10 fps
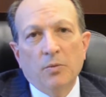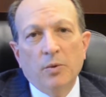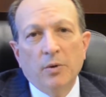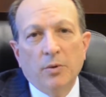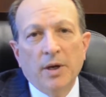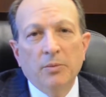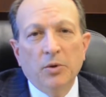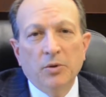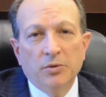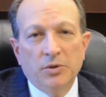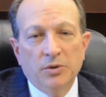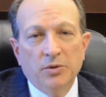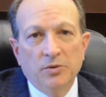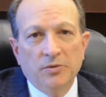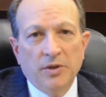We were able
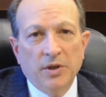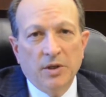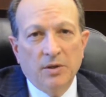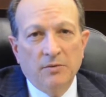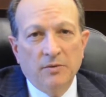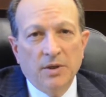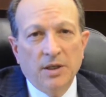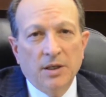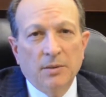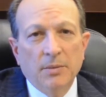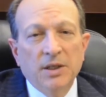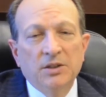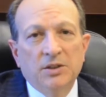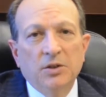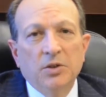to
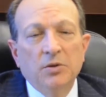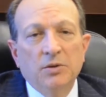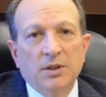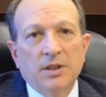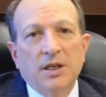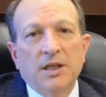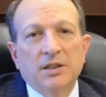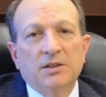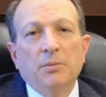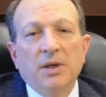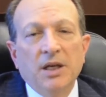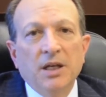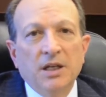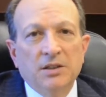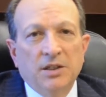institute, I guess, the
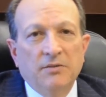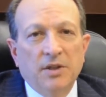beginnings of